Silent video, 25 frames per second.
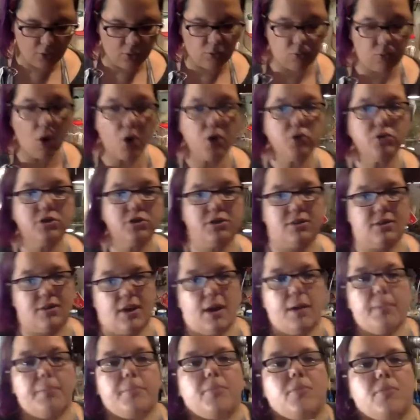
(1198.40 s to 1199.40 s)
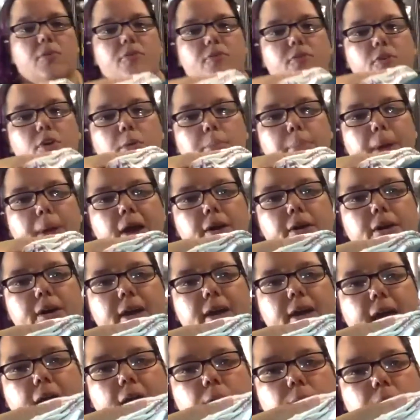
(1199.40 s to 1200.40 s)
roast them for about an
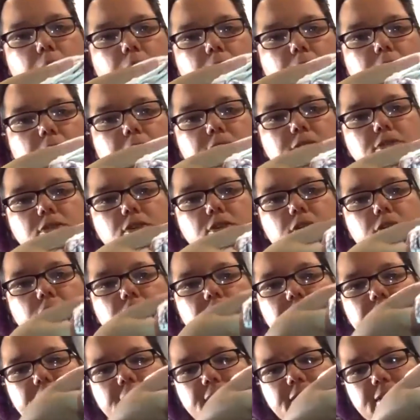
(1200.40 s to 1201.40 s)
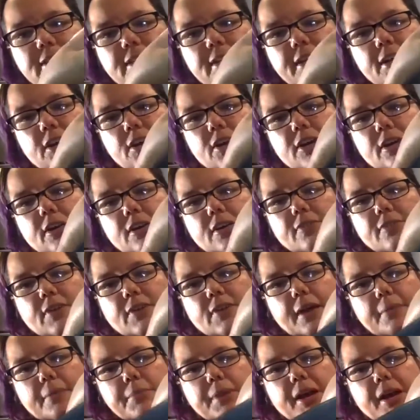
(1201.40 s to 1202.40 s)
hour. So you can see here, I've
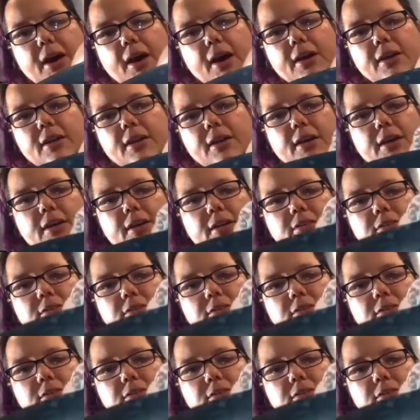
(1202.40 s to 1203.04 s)
got my onion,